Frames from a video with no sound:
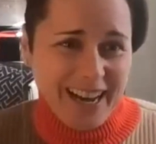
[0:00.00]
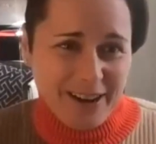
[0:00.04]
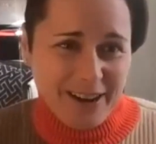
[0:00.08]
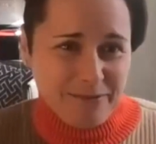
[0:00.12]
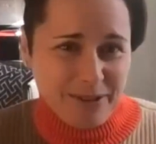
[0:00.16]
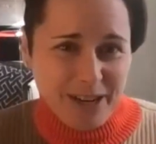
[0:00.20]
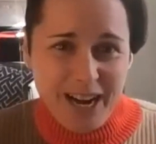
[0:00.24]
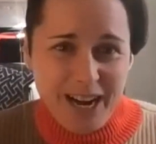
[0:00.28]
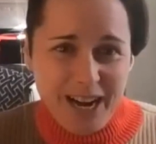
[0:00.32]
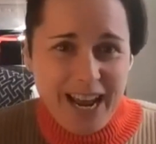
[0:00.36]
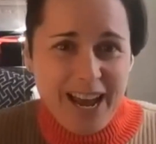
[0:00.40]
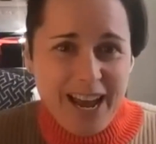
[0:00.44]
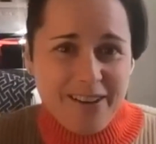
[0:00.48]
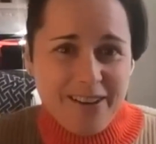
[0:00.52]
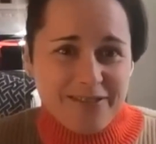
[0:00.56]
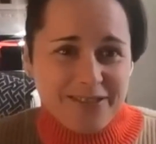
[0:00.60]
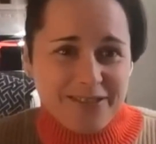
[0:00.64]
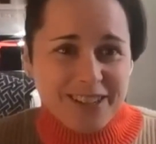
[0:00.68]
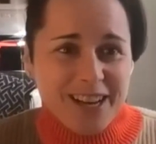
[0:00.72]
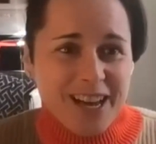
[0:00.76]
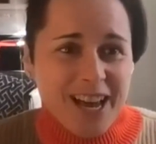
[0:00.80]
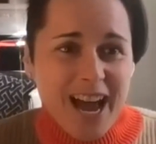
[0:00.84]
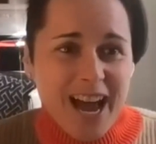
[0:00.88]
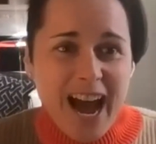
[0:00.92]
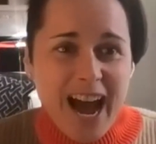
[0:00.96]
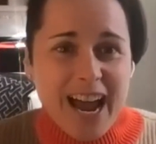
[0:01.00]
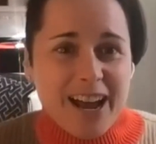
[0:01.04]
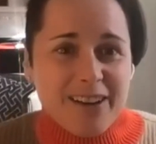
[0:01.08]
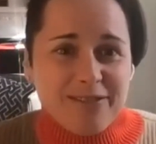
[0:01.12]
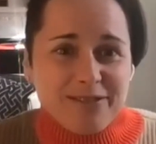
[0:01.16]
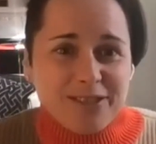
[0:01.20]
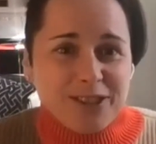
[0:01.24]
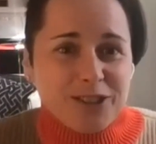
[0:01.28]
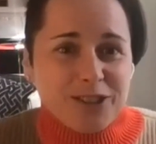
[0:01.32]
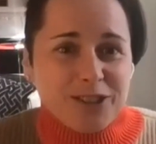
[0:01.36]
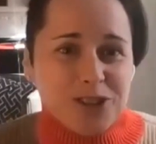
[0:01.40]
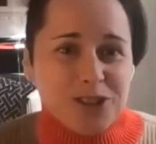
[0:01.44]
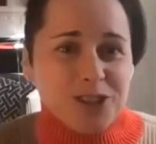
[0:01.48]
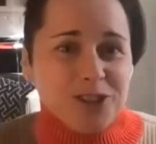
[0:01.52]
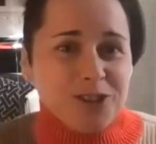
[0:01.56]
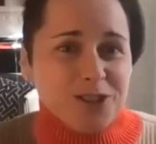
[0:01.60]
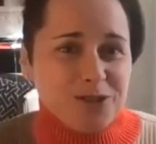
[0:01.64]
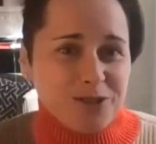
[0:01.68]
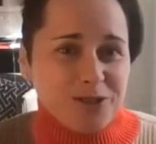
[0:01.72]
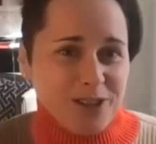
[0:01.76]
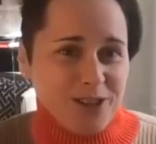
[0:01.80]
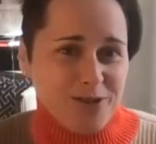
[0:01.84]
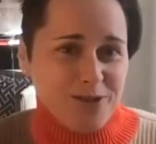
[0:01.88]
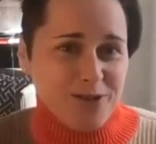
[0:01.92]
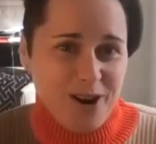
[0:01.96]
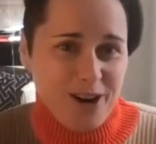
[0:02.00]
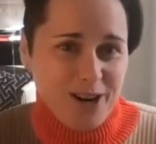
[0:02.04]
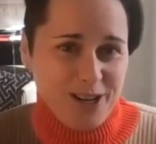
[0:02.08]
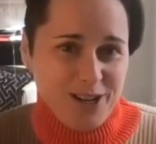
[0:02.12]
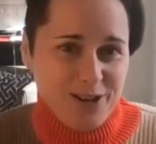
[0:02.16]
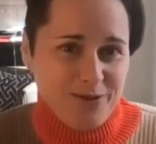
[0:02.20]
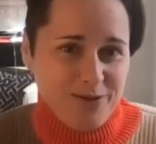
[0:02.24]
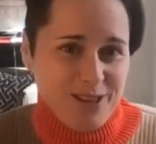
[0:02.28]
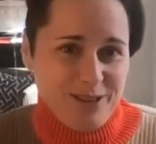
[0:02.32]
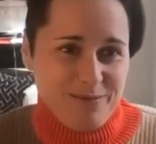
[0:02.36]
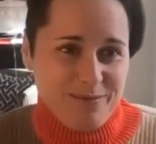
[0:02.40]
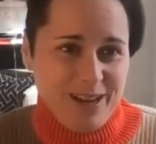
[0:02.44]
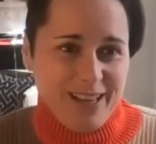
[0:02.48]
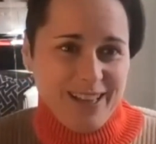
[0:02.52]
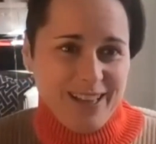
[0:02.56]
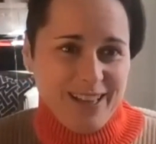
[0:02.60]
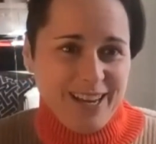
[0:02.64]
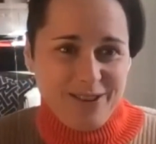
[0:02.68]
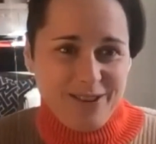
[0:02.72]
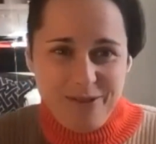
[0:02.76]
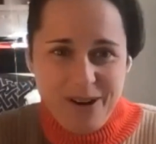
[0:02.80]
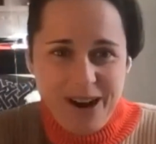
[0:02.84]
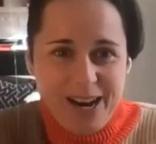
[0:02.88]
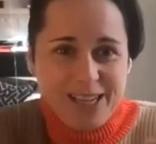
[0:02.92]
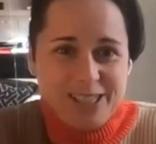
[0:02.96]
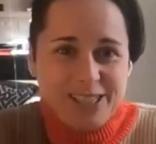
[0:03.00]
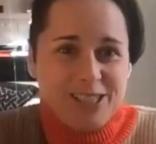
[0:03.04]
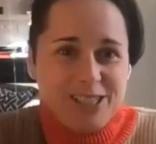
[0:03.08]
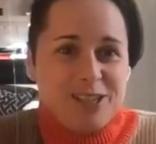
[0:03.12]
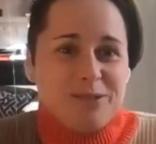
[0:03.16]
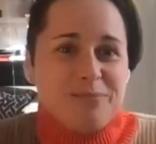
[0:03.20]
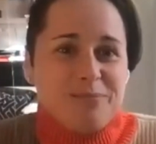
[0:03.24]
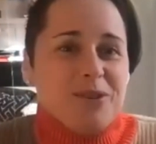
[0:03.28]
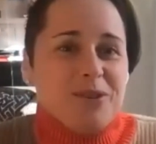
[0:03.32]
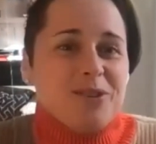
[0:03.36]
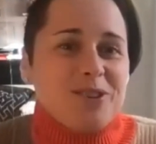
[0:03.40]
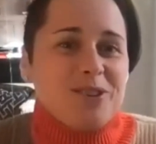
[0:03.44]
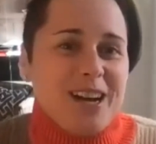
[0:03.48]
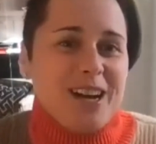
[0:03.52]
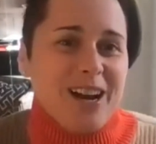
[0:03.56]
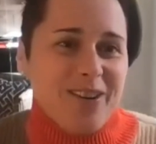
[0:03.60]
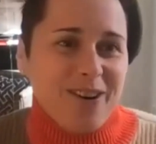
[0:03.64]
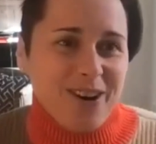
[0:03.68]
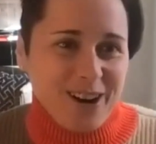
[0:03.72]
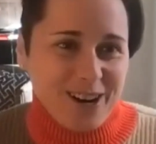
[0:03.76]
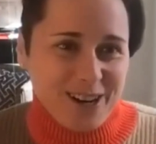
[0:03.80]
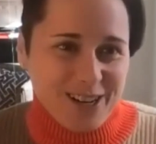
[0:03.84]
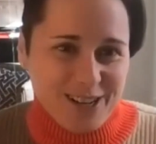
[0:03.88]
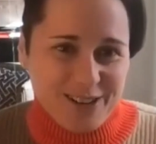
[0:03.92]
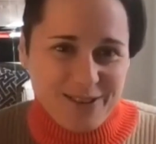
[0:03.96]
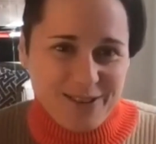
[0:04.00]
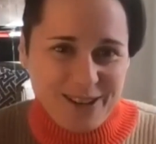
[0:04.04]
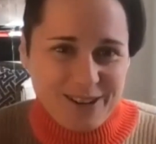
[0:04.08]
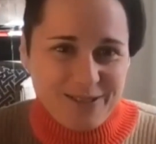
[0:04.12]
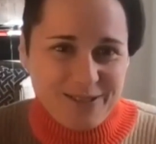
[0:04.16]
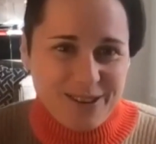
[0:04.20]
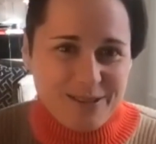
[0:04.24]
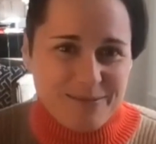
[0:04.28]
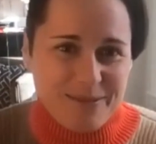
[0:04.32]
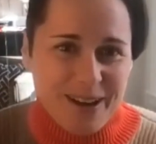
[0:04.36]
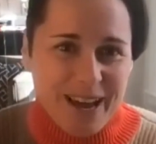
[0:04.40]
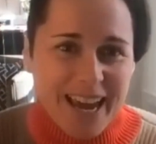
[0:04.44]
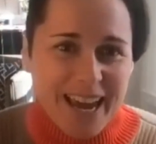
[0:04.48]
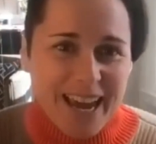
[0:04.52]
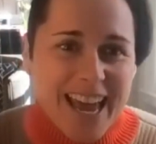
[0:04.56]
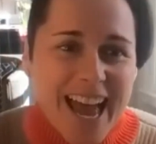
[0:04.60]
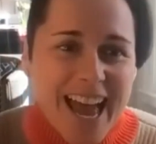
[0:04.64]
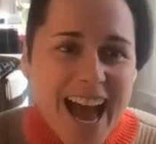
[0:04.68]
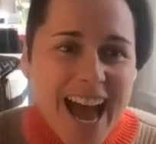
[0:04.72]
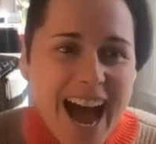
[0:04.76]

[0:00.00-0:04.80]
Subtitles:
I mean, I have little children who argue with me, like, why is the computer now arguing with me?